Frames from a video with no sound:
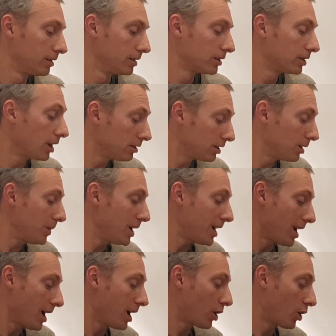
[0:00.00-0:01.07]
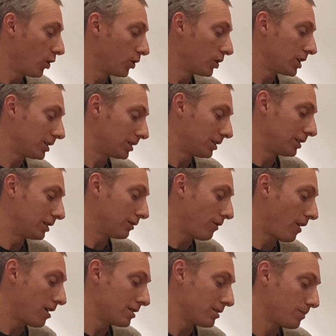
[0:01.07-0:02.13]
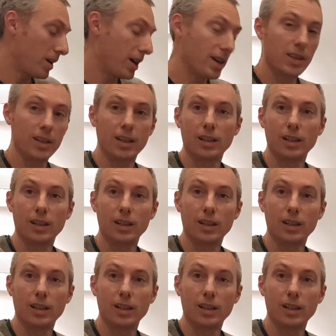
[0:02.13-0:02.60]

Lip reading: So to me, a chord is defined by